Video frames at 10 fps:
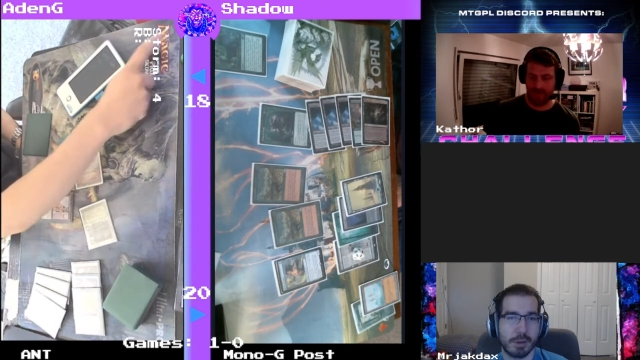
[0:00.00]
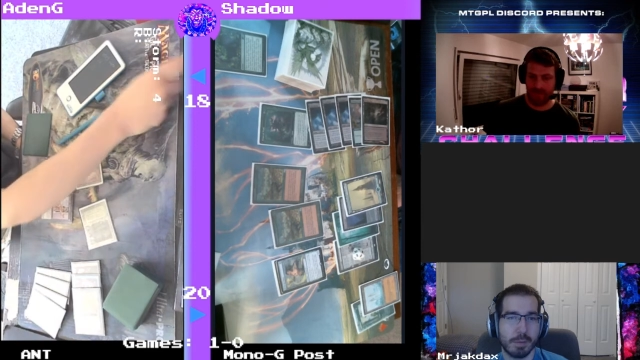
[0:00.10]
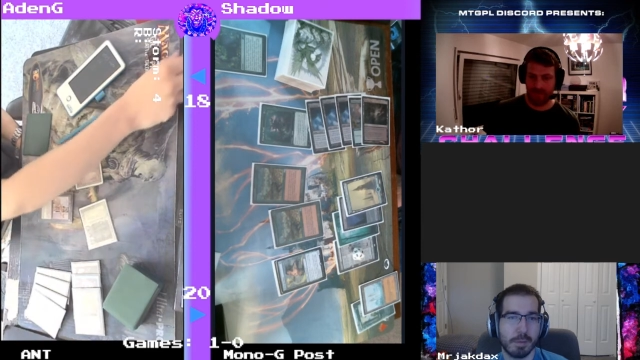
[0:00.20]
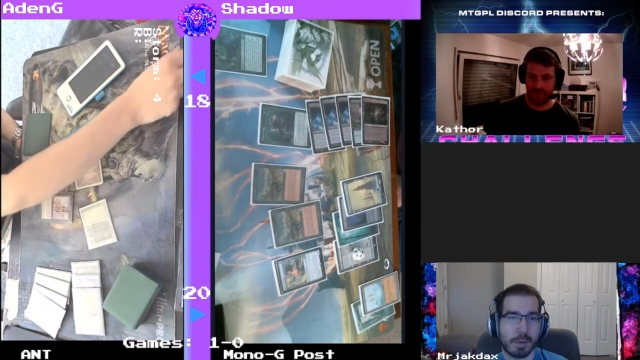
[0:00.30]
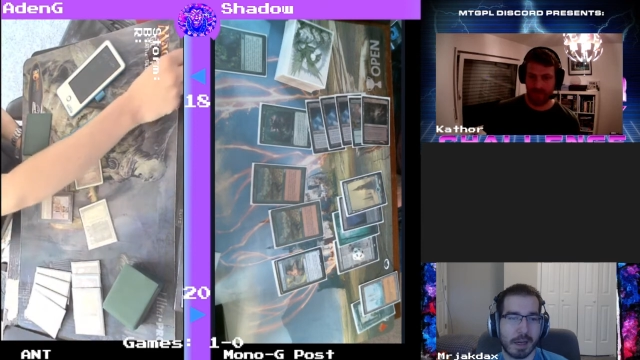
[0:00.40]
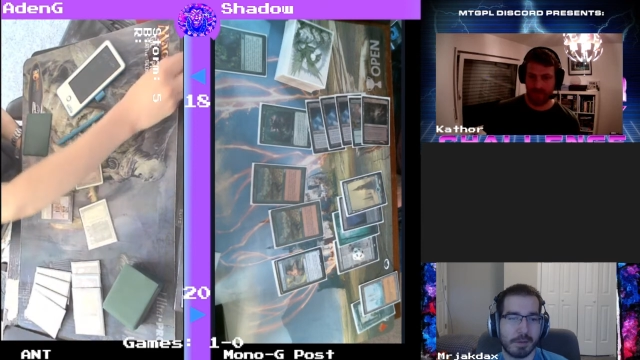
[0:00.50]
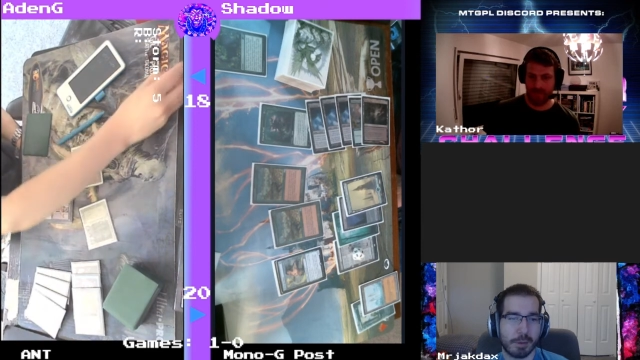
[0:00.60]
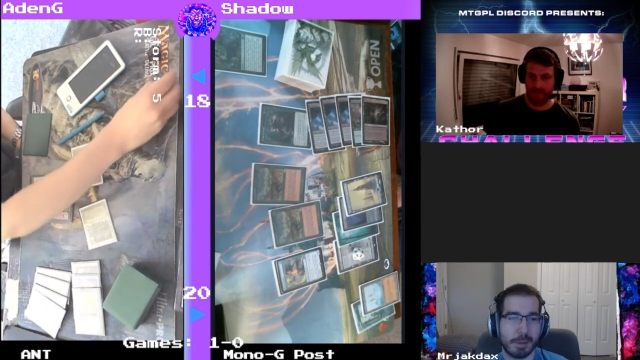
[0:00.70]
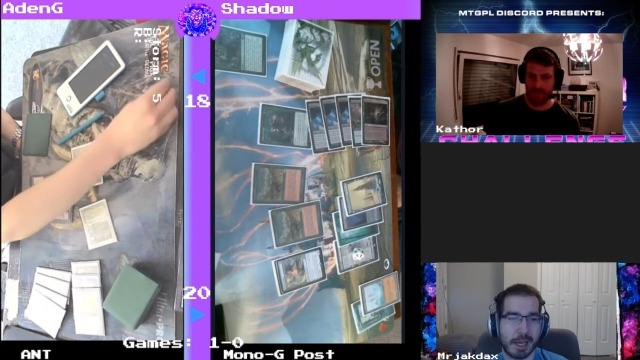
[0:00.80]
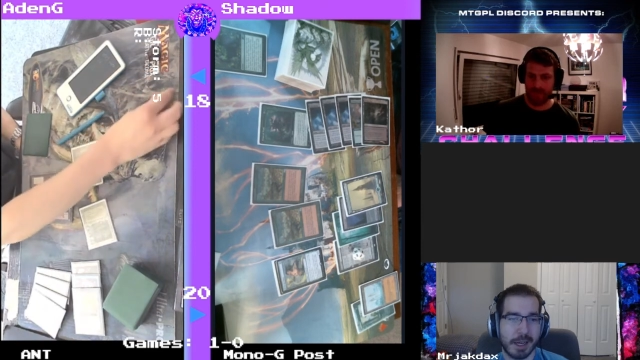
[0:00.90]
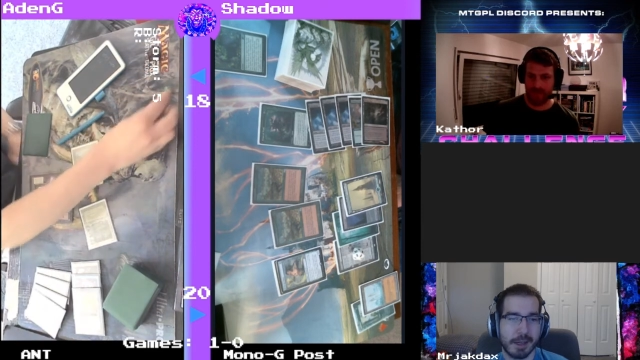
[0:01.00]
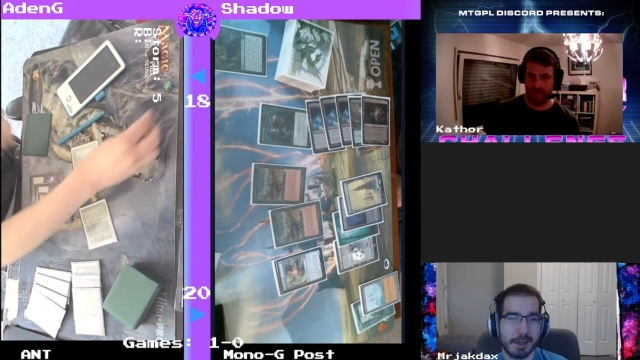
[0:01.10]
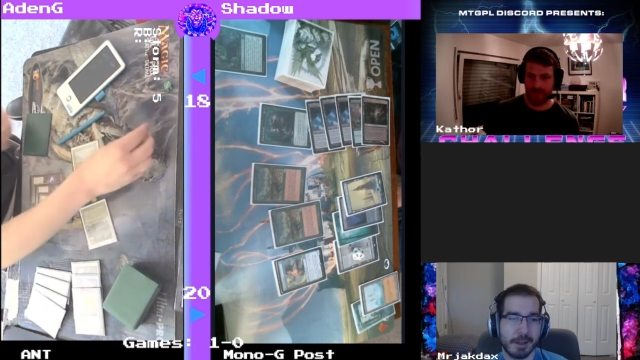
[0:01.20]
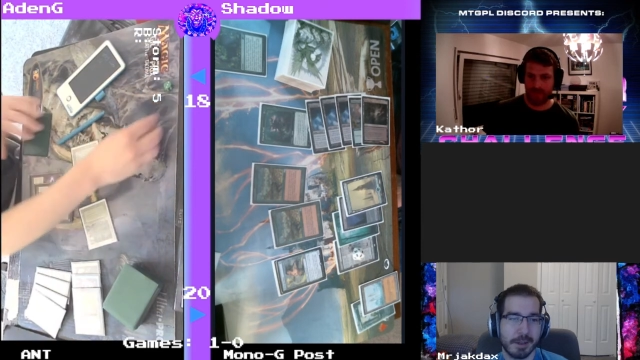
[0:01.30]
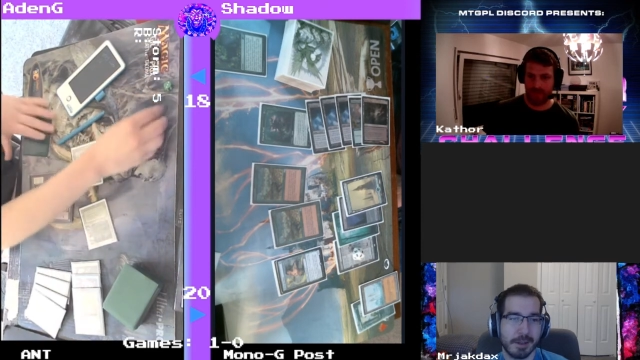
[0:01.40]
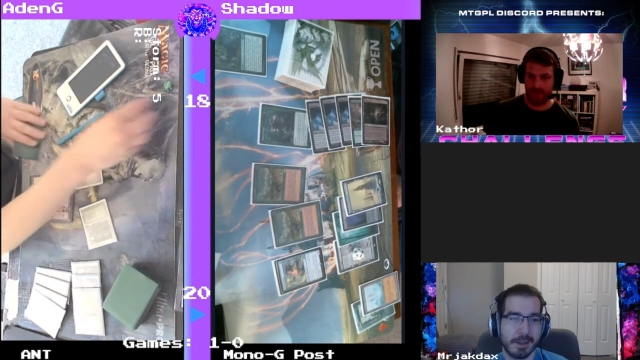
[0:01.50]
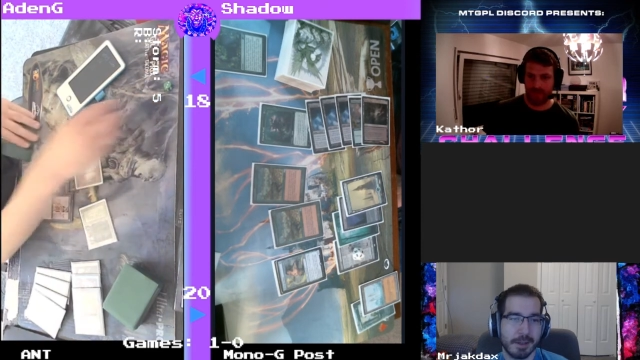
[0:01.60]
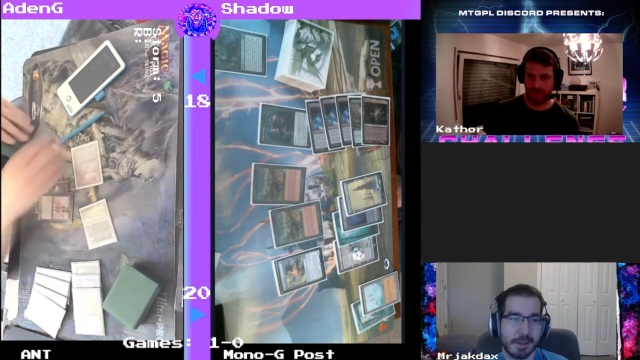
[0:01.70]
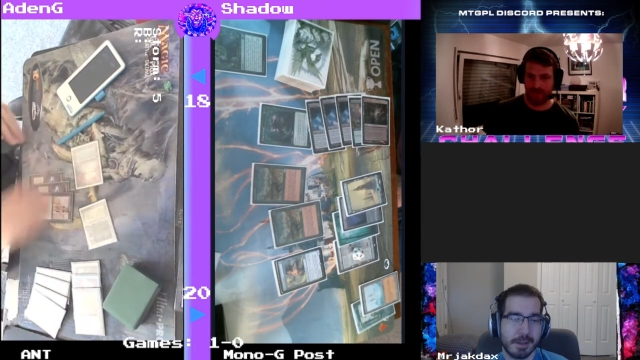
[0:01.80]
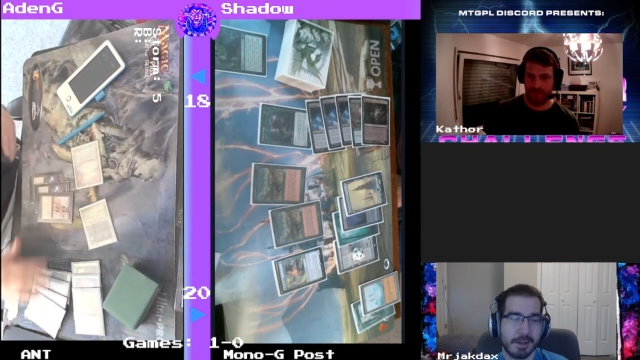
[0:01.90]
Speaker 1: two. We're gonna have three black.
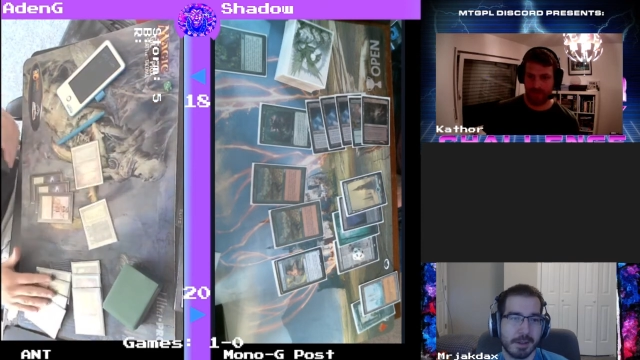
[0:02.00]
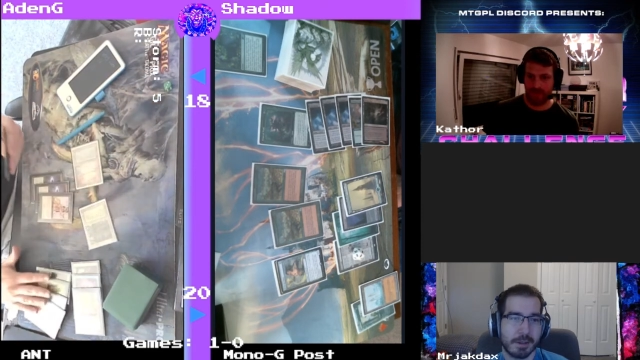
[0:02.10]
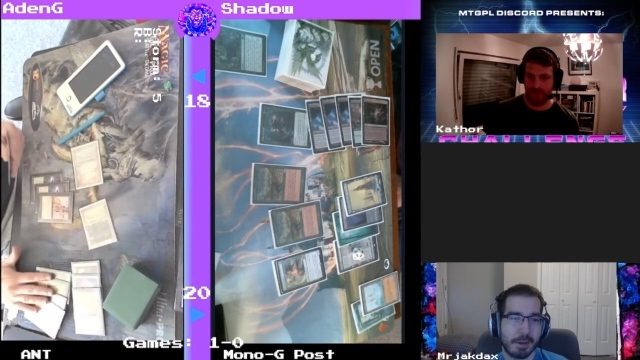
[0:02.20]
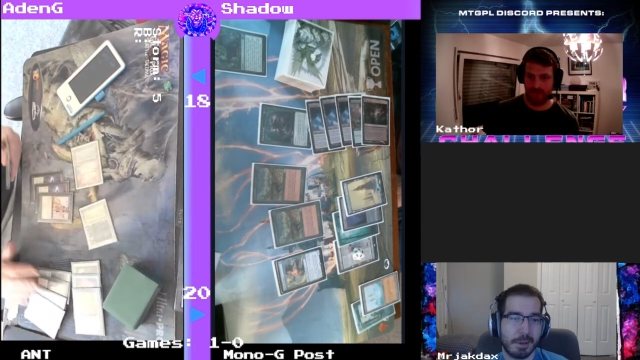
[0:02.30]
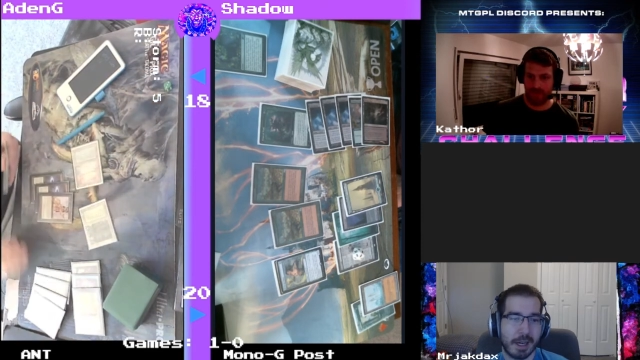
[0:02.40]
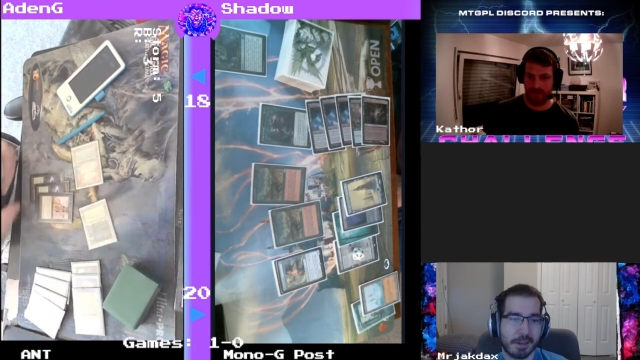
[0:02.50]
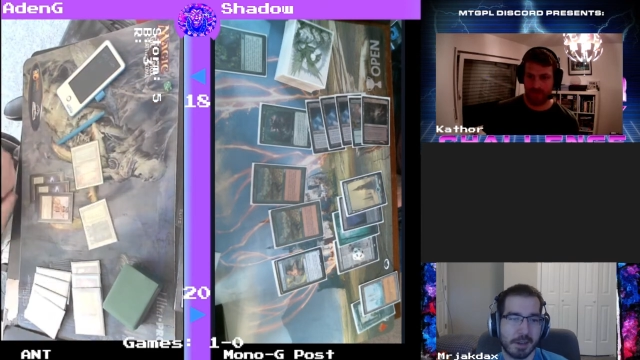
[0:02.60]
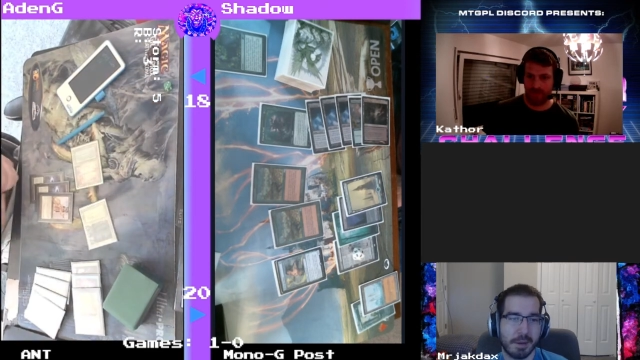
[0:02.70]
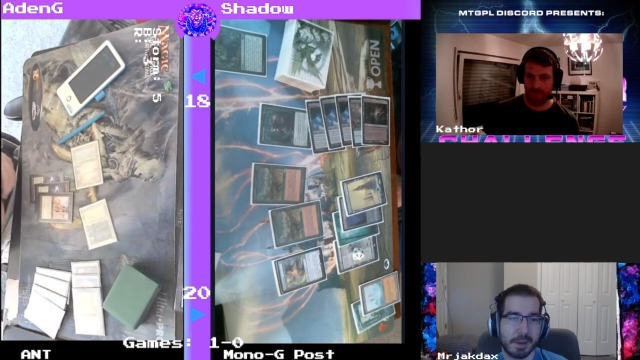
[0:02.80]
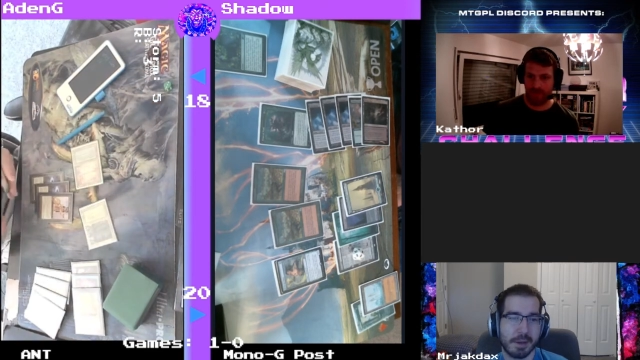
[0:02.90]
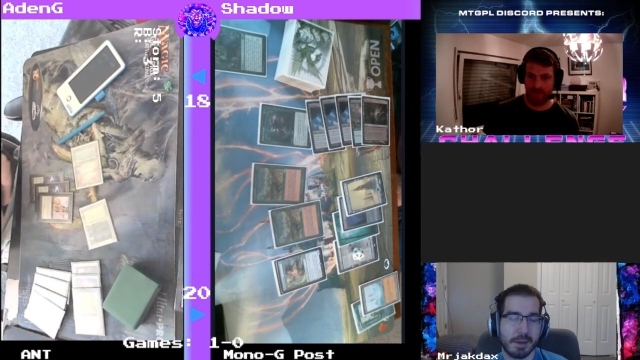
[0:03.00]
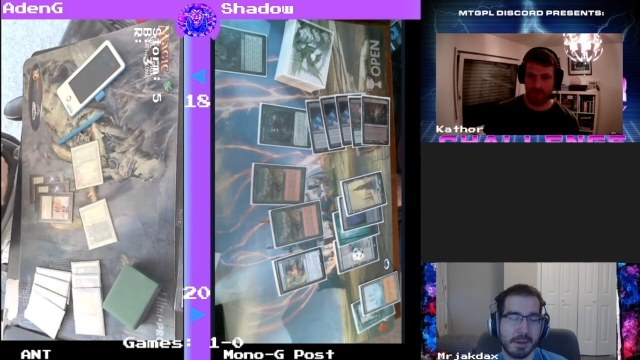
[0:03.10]
Three blacks coming.